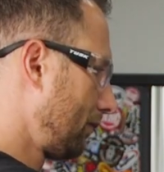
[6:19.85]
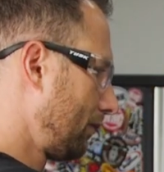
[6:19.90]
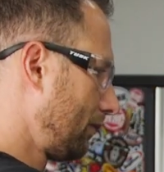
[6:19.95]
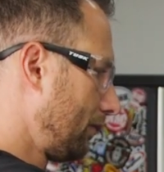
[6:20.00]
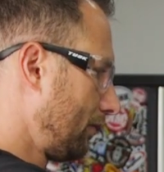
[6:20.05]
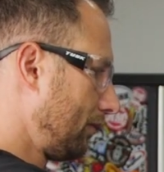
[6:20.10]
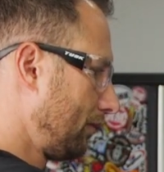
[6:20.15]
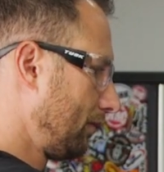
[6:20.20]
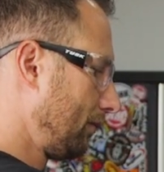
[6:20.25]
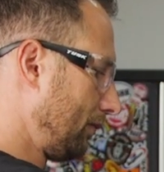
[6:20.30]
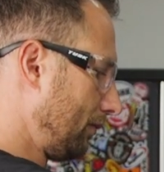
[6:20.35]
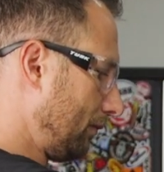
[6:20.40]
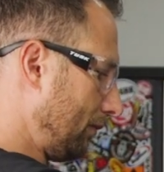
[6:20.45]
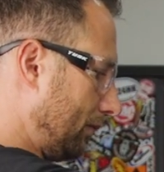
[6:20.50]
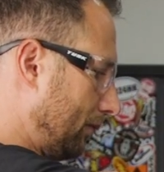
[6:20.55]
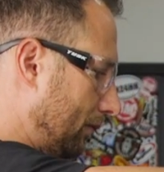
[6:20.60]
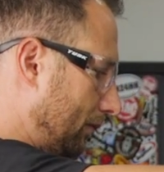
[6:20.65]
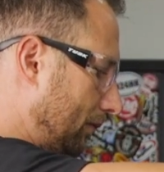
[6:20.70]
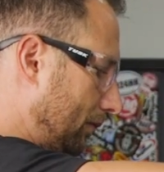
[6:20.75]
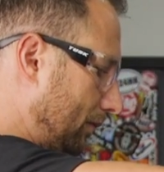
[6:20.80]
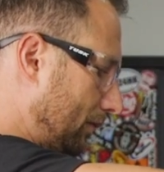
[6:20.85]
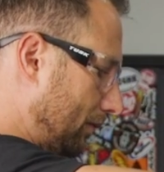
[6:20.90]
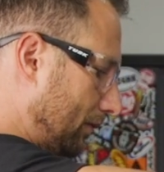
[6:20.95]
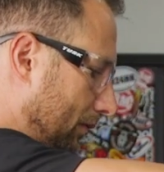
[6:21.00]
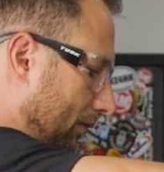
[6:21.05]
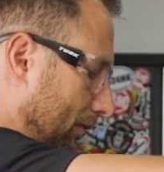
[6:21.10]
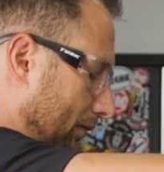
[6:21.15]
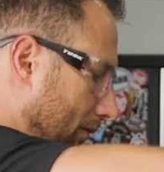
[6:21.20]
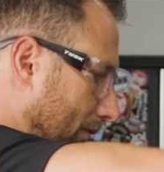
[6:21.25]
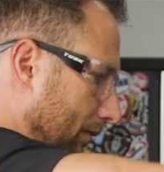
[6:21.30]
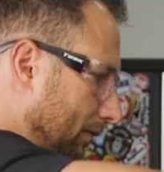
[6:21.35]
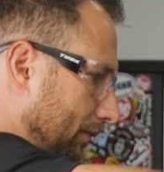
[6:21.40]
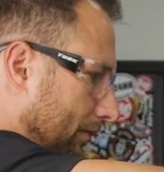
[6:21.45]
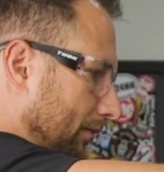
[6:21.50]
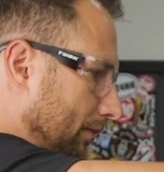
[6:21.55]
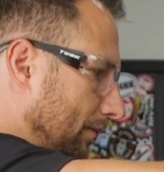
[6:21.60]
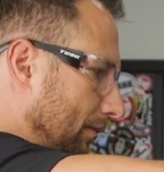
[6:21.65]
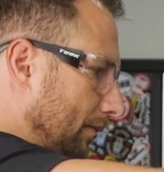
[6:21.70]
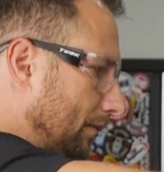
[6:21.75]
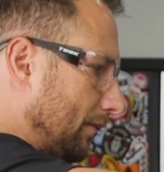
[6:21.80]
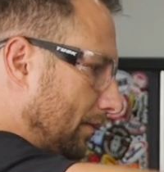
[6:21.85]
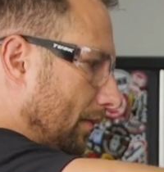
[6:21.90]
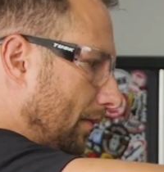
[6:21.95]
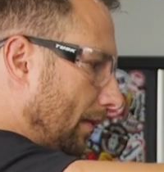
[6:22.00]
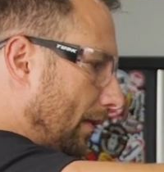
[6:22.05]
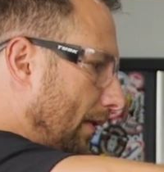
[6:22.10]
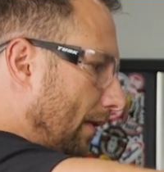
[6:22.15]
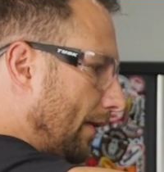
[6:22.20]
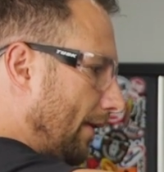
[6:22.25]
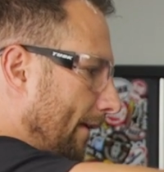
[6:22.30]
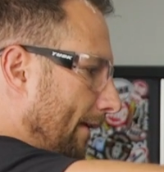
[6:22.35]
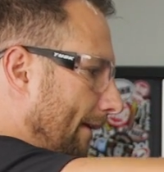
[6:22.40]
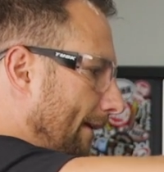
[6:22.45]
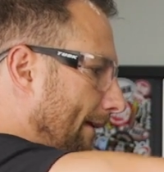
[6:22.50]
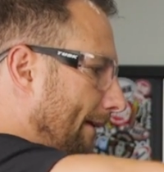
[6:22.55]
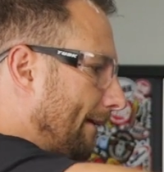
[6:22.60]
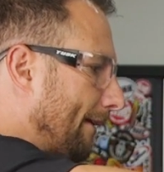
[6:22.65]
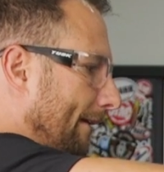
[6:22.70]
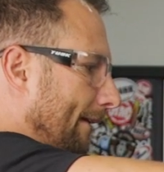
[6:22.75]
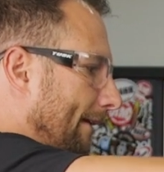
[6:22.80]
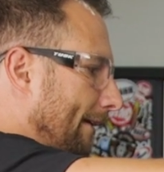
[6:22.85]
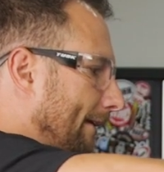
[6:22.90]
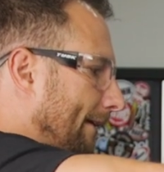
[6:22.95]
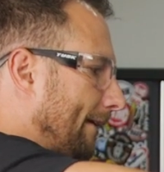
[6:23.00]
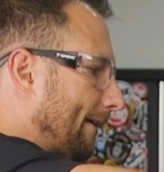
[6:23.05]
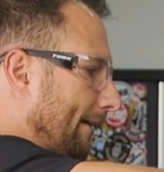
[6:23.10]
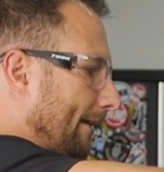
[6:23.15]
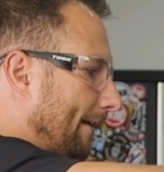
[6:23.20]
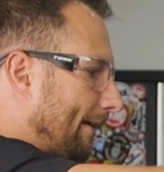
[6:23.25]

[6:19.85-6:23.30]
I'm gonna turn this adjuster in until I've got